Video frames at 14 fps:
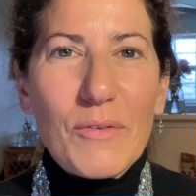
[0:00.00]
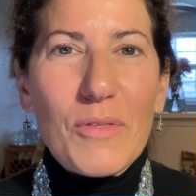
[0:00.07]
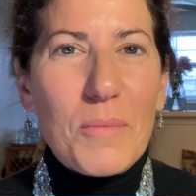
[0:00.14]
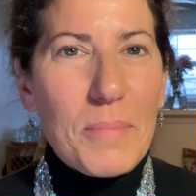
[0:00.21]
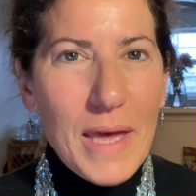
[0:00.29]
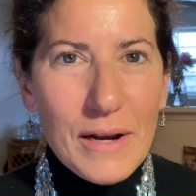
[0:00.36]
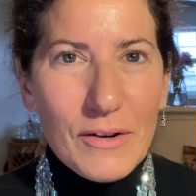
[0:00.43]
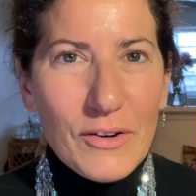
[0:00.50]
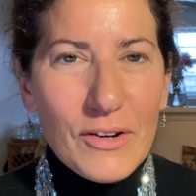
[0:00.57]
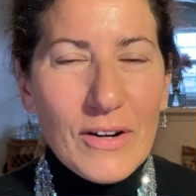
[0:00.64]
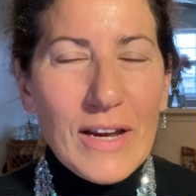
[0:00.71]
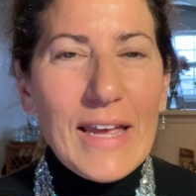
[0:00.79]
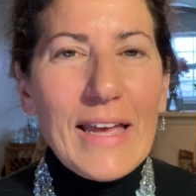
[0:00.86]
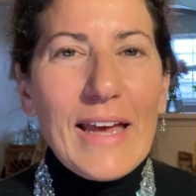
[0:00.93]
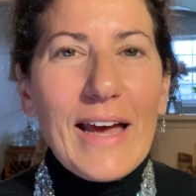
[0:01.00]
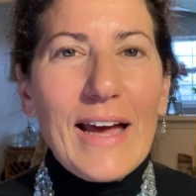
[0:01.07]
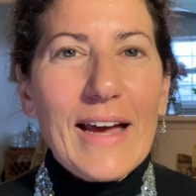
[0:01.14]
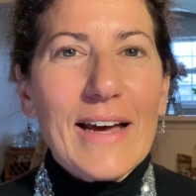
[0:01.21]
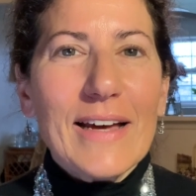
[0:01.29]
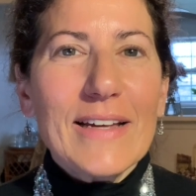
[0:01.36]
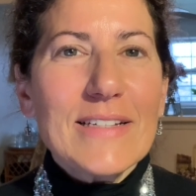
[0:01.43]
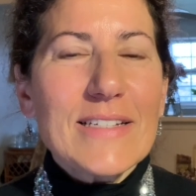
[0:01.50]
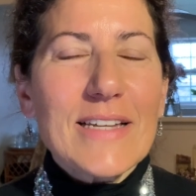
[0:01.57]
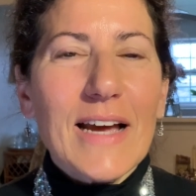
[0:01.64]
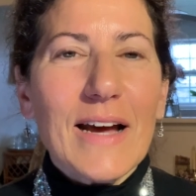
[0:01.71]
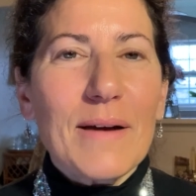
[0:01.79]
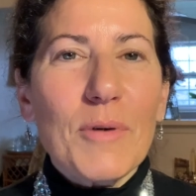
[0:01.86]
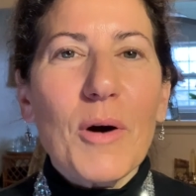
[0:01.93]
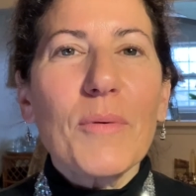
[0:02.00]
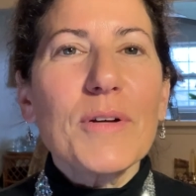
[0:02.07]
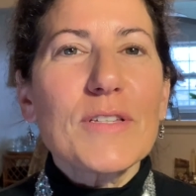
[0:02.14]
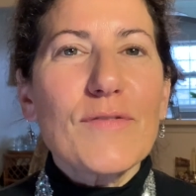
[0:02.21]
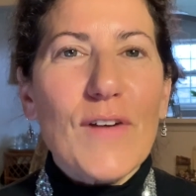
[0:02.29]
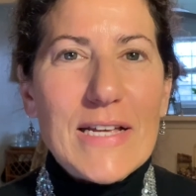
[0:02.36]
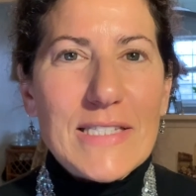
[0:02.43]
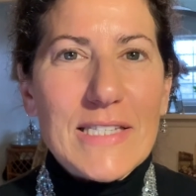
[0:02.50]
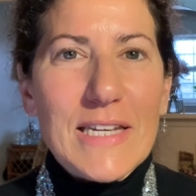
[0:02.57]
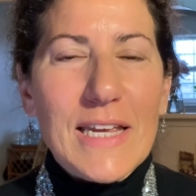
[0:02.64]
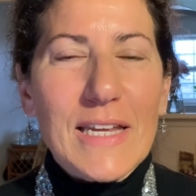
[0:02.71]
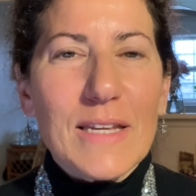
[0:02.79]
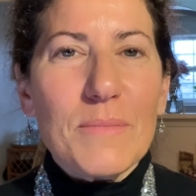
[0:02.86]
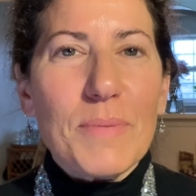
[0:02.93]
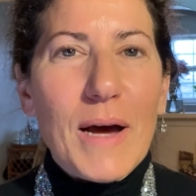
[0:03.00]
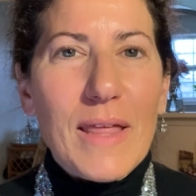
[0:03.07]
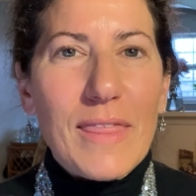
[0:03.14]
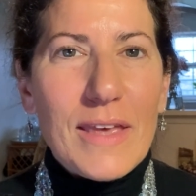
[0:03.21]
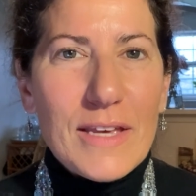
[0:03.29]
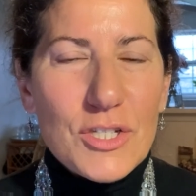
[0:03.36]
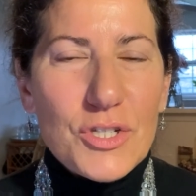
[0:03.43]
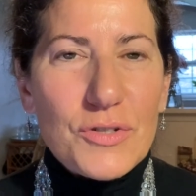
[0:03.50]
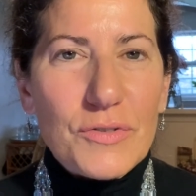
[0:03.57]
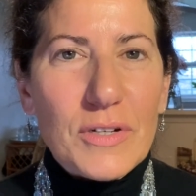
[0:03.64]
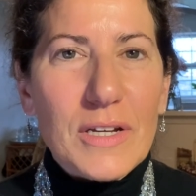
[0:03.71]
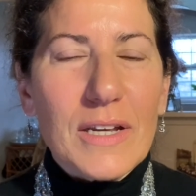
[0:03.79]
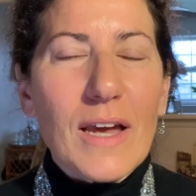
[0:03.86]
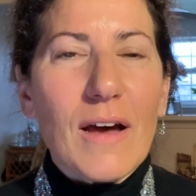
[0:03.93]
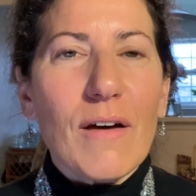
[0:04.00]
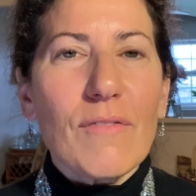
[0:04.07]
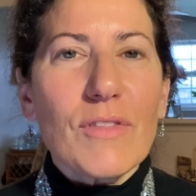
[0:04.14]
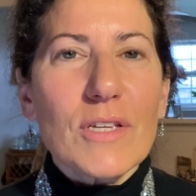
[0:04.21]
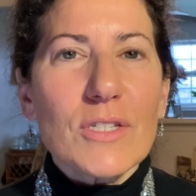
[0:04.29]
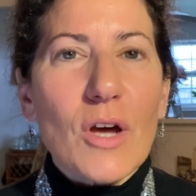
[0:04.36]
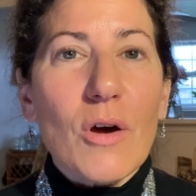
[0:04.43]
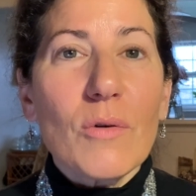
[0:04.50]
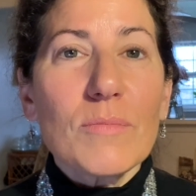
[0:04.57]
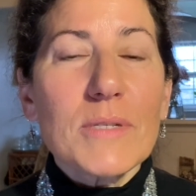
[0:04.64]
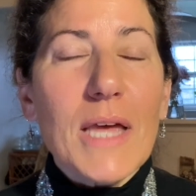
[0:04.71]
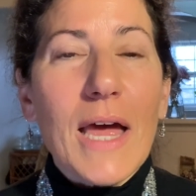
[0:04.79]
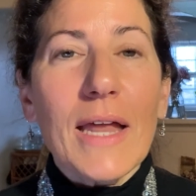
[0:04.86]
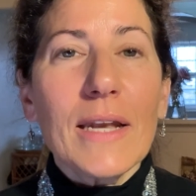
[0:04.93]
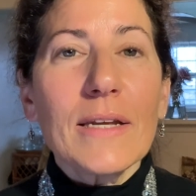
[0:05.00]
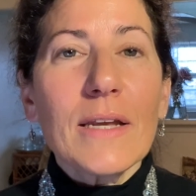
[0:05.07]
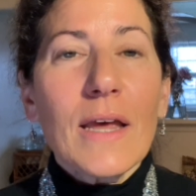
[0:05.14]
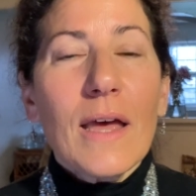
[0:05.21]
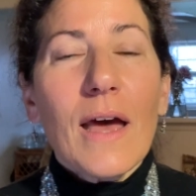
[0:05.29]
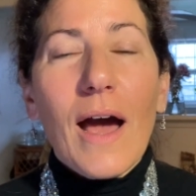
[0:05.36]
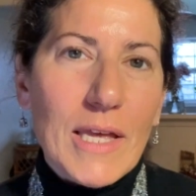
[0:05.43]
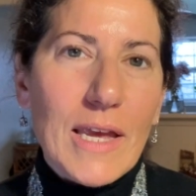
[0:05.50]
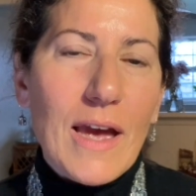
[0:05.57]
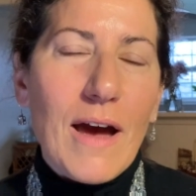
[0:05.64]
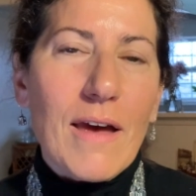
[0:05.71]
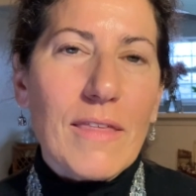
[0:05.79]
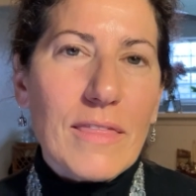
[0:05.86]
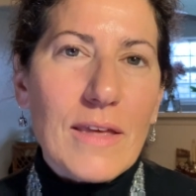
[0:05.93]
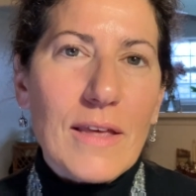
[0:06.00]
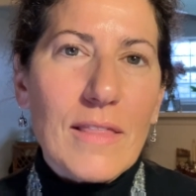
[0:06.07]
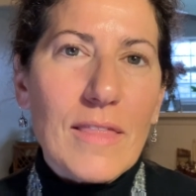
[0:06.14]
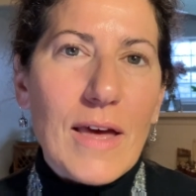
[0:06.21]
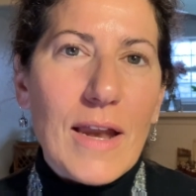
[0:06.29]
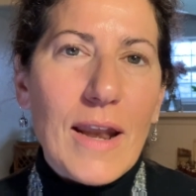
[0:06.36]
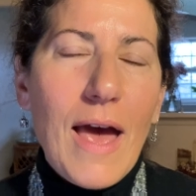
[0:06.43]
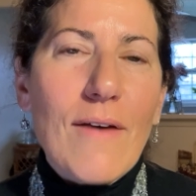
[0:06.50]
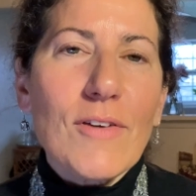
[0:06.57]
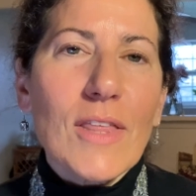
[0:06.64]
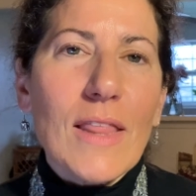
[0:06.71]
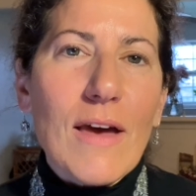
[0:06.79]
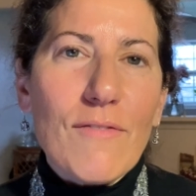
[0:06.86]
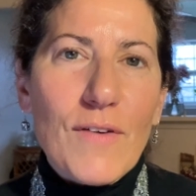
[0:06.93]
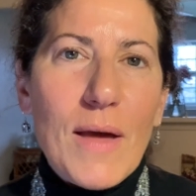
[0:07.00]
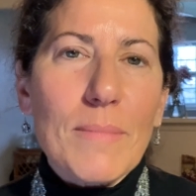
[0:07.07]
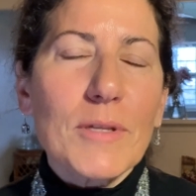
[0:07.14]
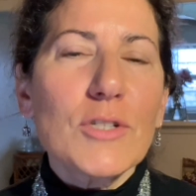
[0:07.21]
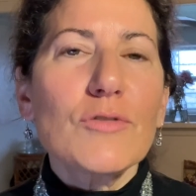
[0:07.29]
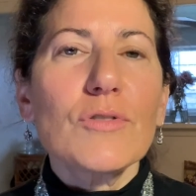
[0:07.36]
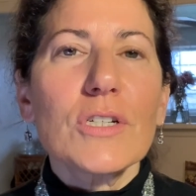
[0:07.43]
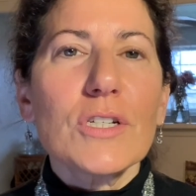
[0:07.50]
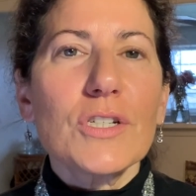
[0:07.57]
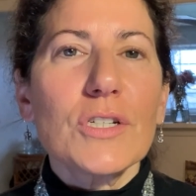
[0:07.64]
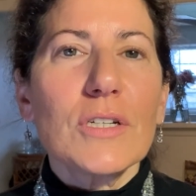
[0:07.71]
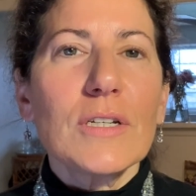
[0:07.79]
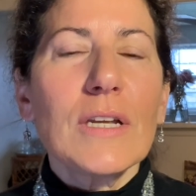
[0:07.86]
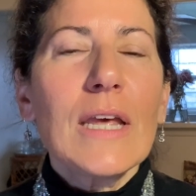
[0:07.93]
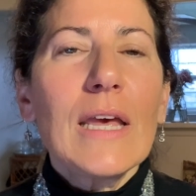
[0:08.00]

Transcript: the better. And I'm always fascinated by the history of these homes. And I think that having that family tradition